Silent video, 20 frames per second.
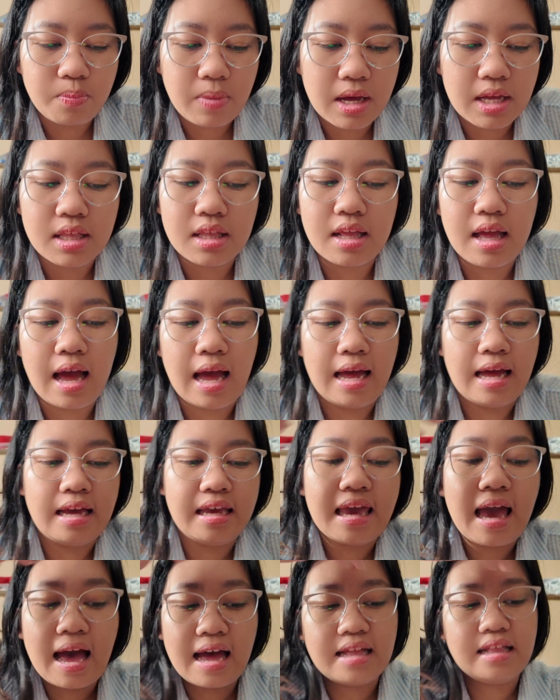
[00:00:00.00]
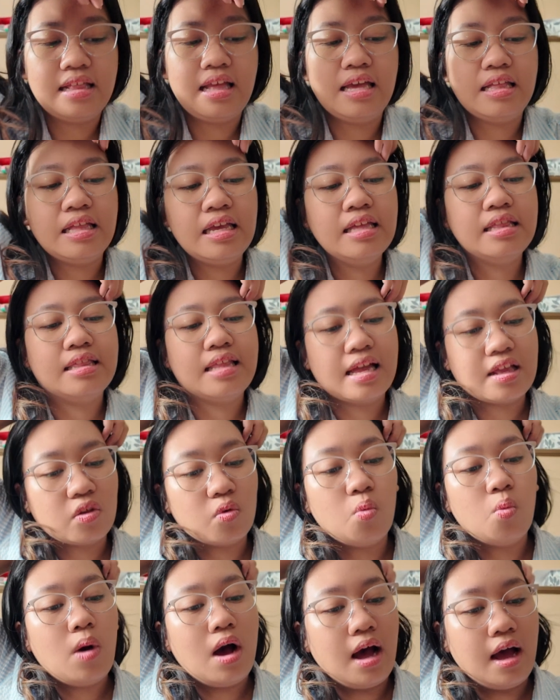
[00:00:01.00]
but yeah, they need
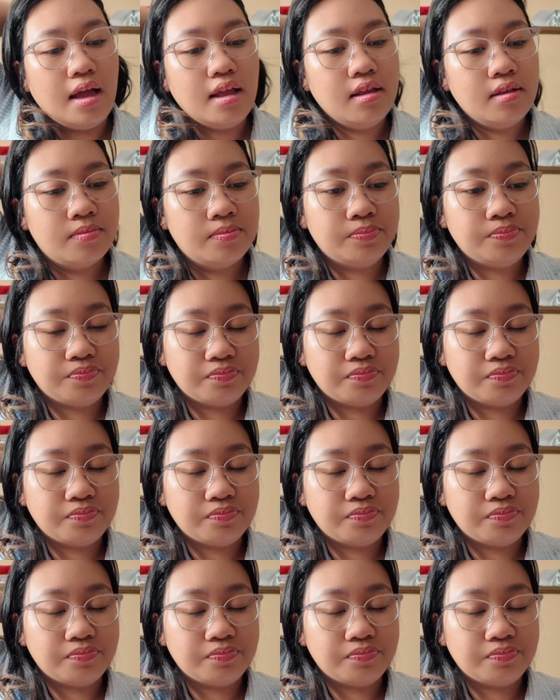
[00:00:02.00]
that one.